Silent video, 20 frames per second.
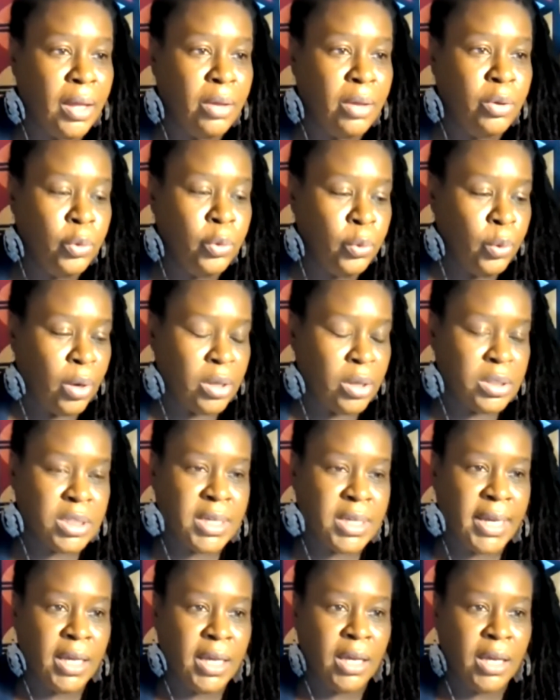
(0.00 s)
who are
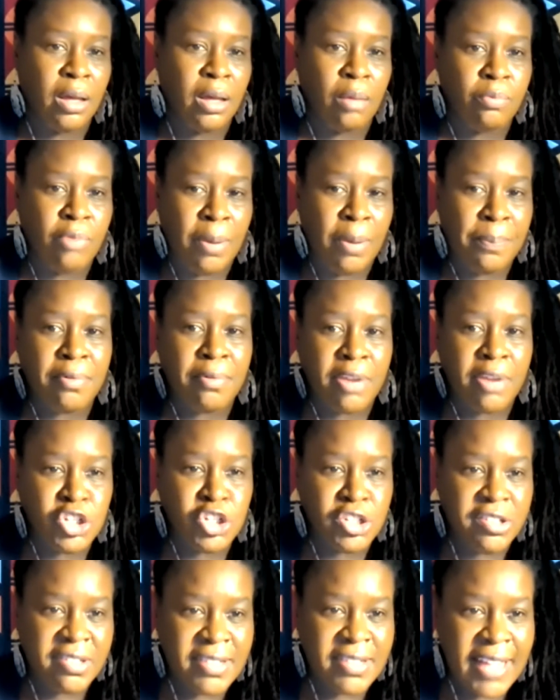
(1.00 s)
taking up
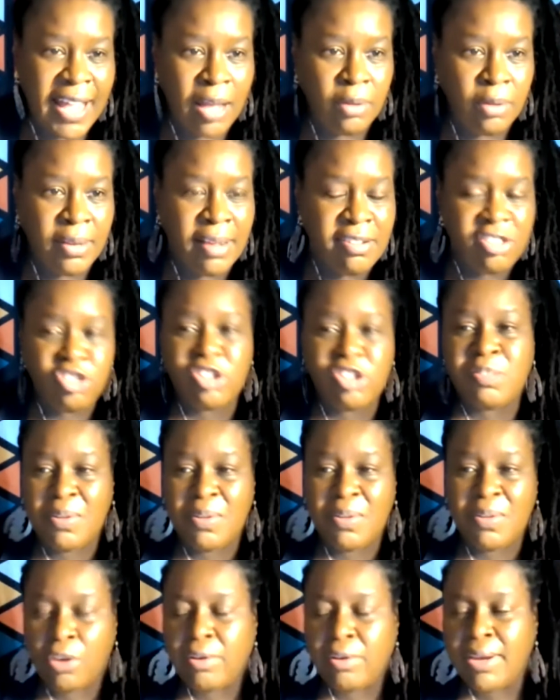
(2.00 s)
reparations now. Let's just
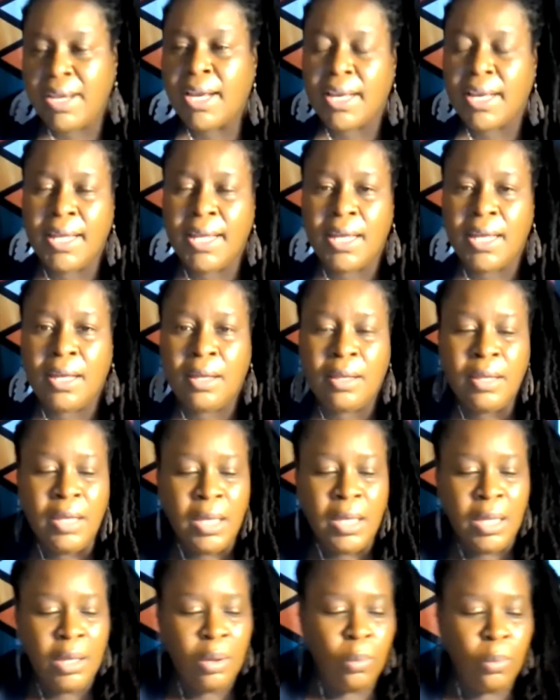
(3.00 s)
be very clear.
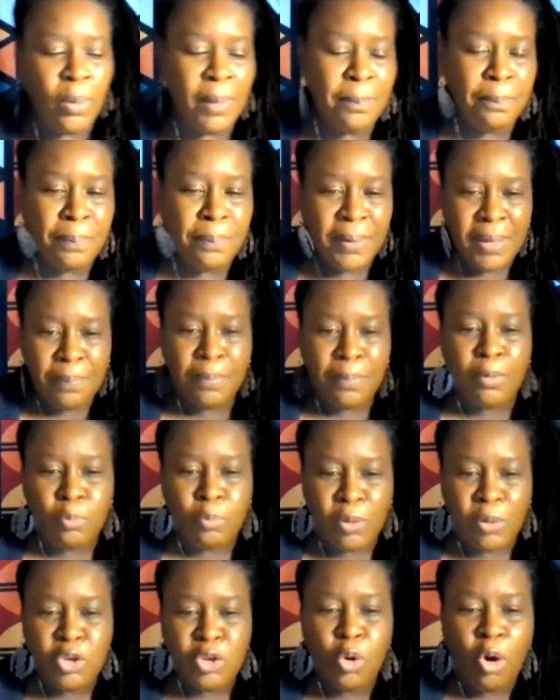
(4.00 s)
When
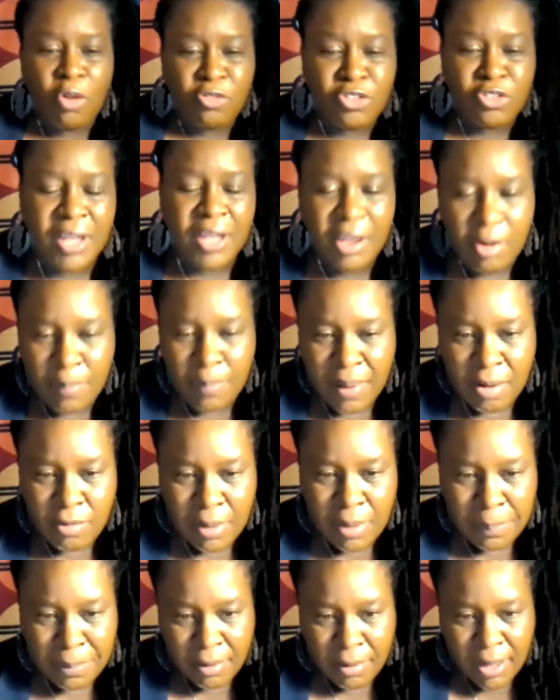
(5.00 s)
you often hear about
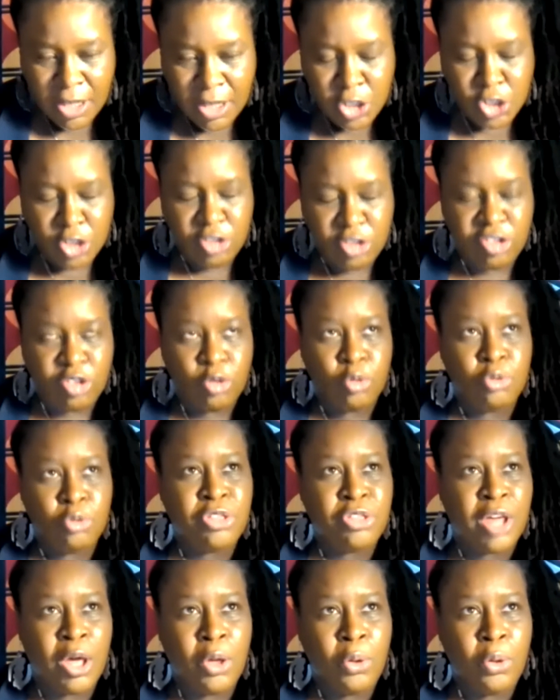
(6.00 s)
reparations,
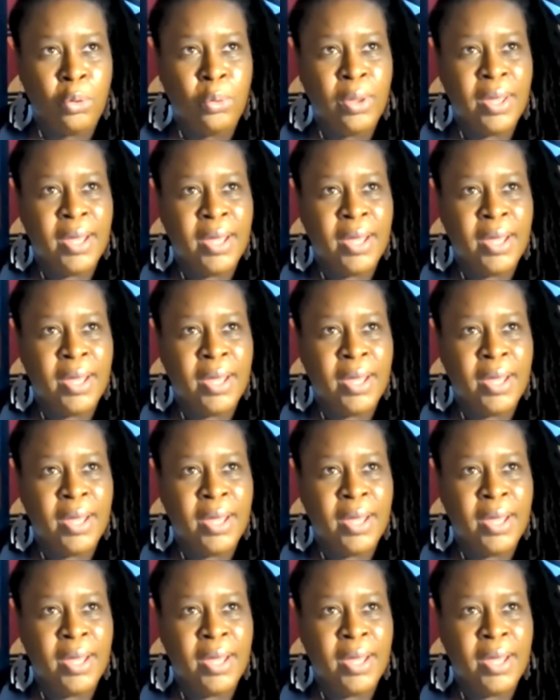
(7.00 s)
although